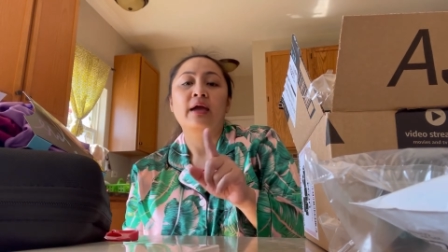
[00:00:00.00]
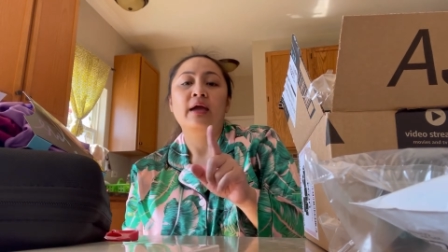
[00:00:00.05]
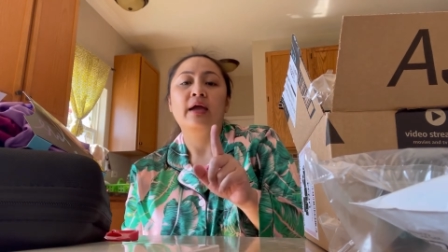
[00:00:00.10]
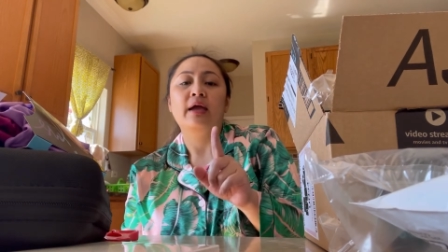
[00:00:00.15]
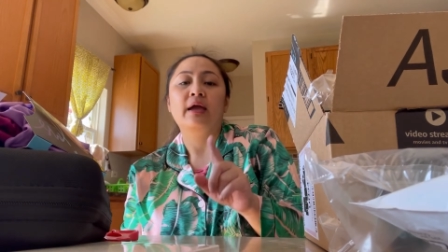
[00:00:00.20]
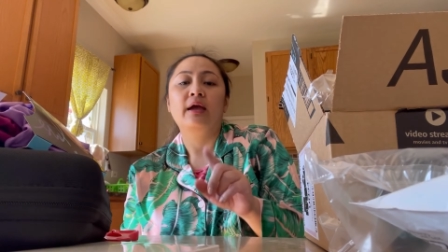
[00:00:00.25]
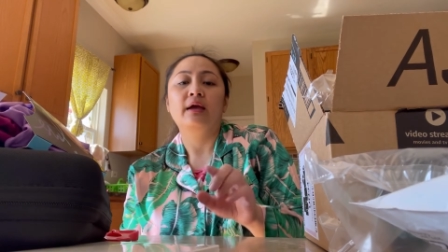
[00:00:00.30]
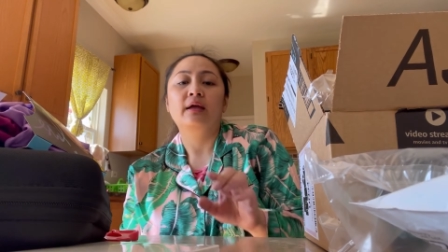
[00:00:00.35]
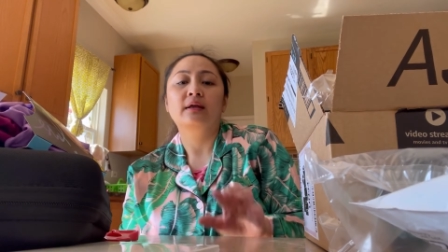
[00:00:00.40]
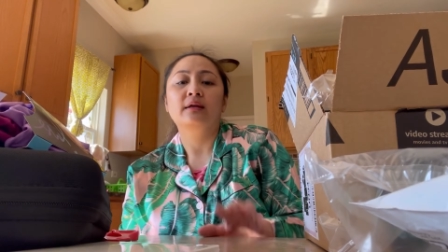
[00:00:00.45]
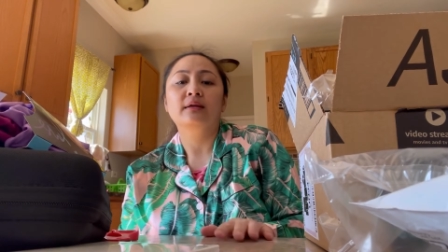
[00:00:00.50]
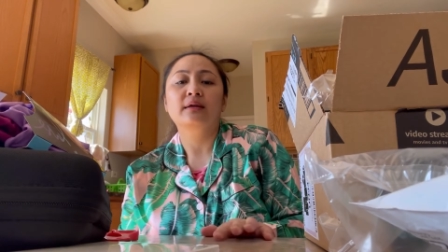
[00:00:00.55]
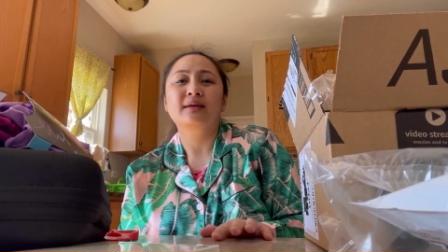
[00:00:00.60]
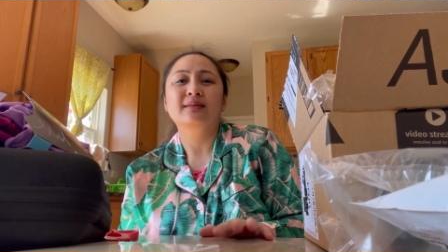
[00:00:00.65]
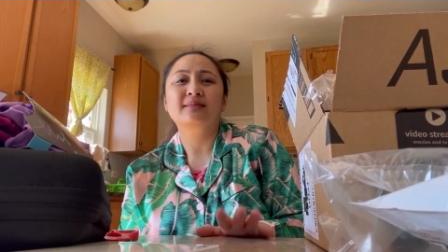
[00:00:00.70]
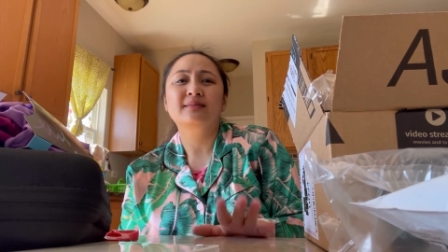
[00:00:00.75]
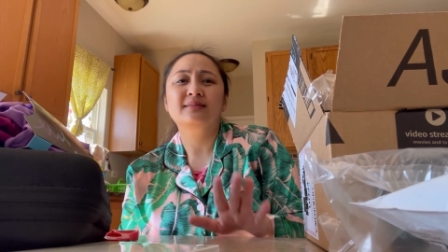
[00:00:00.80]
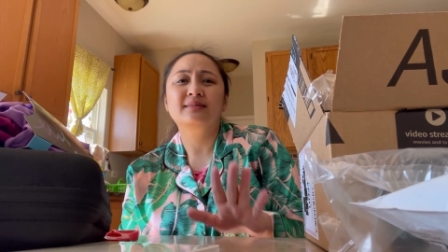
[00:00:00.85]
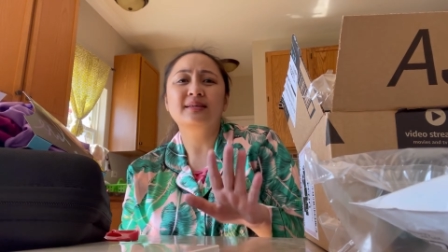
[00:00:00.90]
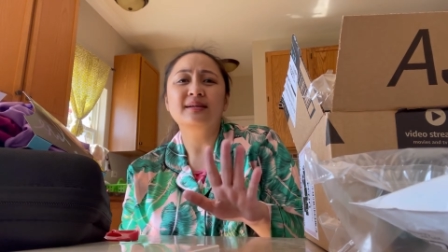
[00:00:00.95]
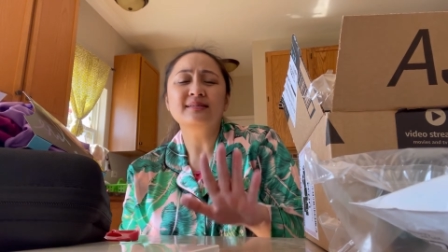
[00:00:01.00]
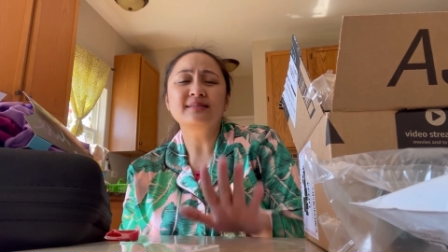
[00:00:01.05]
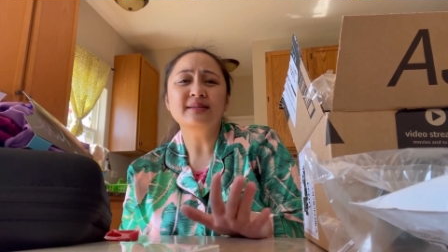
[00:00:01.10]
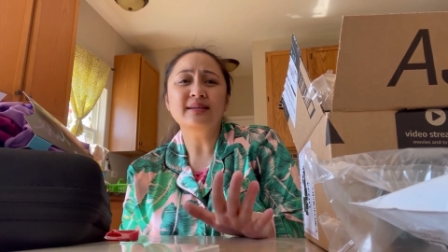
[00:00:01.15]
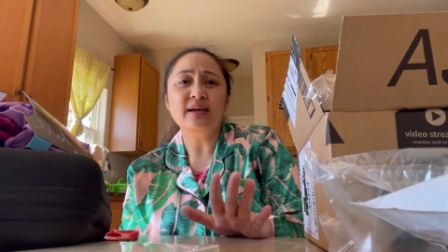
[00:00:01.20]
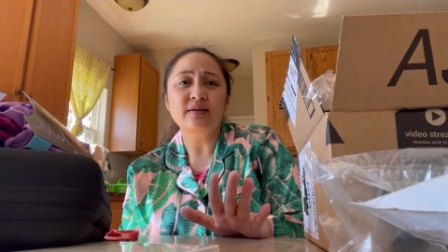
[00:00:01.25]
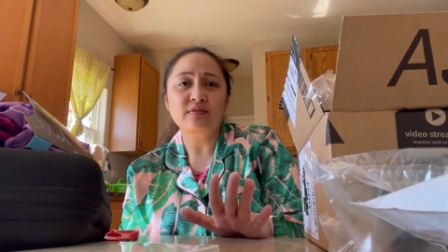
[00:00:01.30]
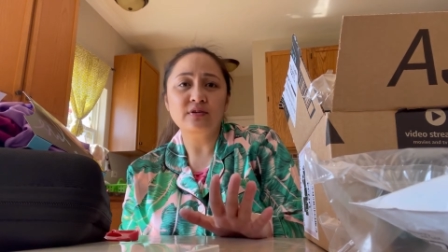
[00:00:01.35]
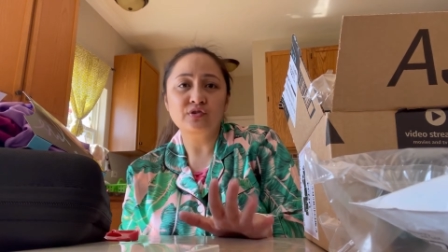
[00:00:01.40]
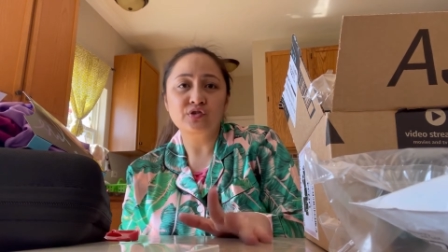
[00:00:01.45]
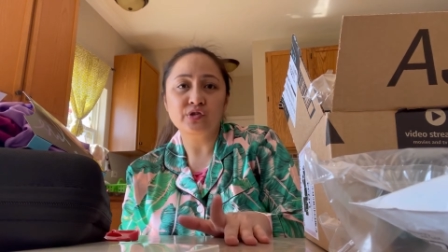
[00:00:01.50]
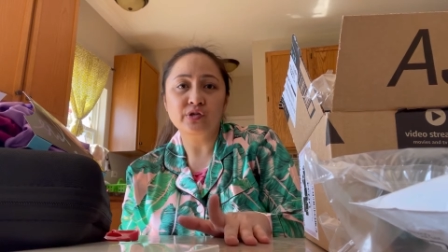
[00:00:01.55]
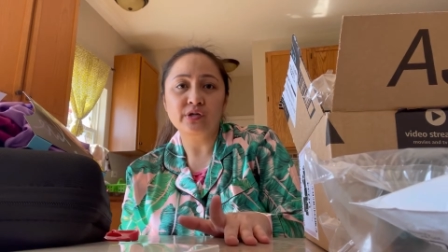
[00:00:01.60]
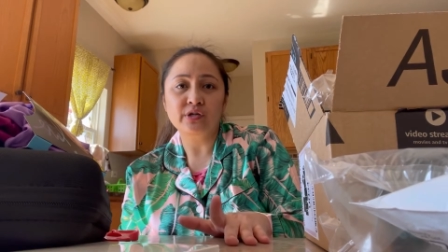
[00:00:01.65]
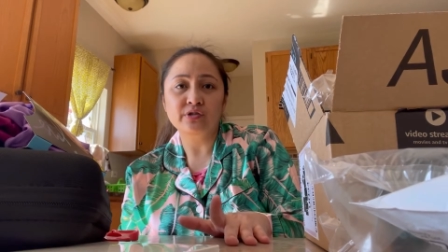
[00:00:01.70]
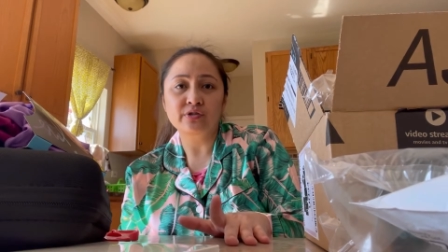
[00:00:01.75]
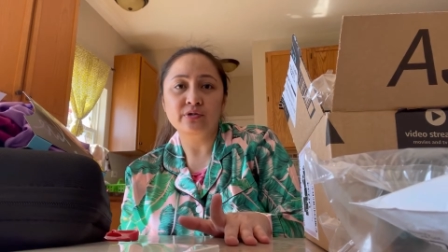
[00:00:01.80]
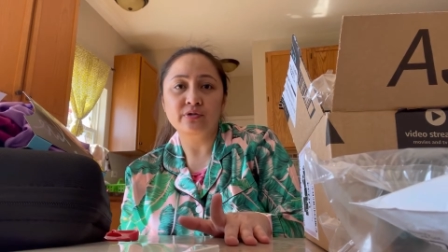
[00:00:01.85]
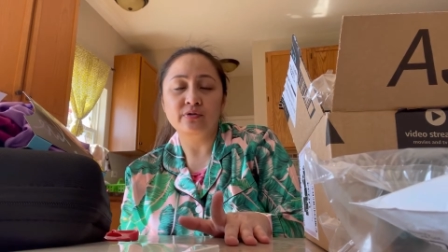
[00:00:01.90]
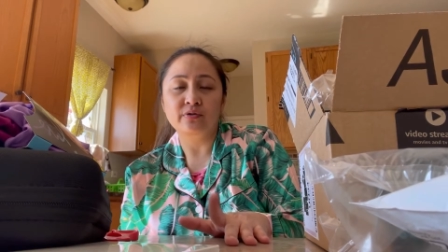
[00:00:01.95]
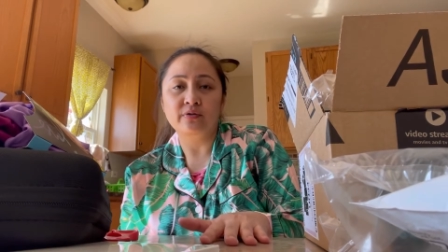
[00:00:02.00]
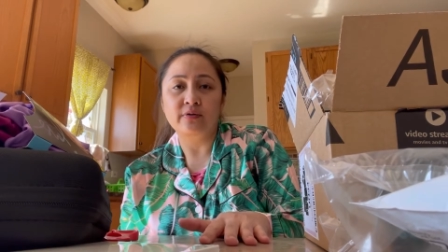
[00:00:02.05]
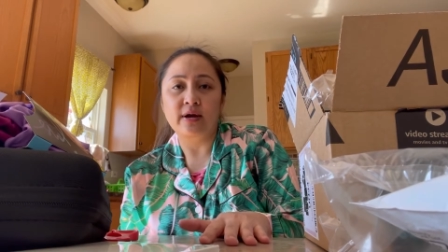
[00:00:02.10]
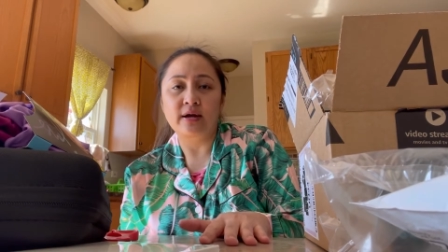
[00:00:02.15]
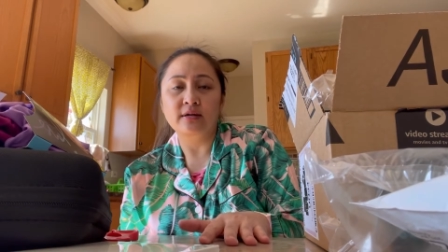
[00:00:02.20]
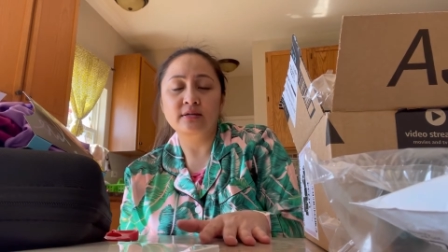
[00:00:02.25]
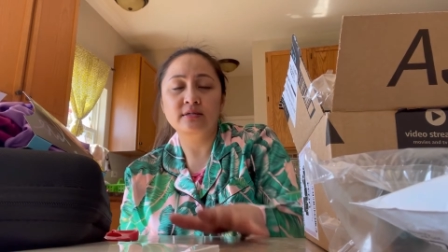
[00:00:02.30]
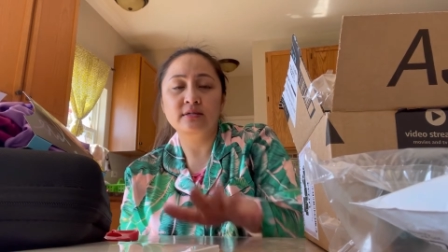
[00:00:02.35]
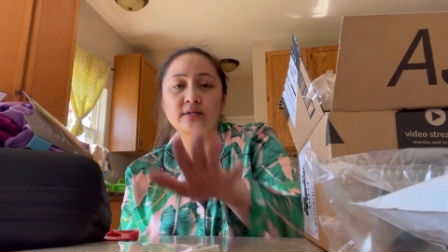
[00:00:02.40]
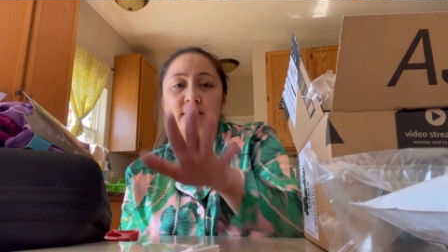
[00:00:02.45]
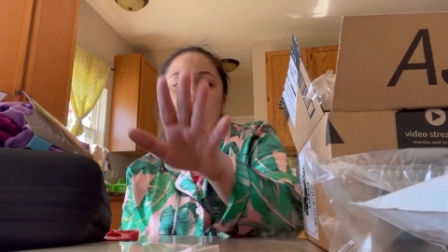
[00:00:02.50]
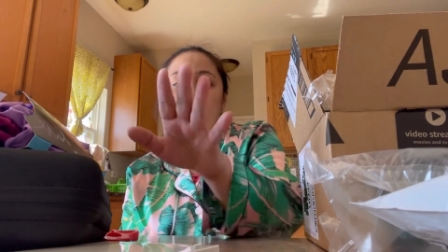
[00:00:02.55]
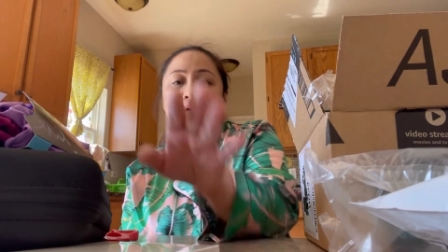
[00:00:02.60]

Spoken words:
and it doesn't have a charger, correct?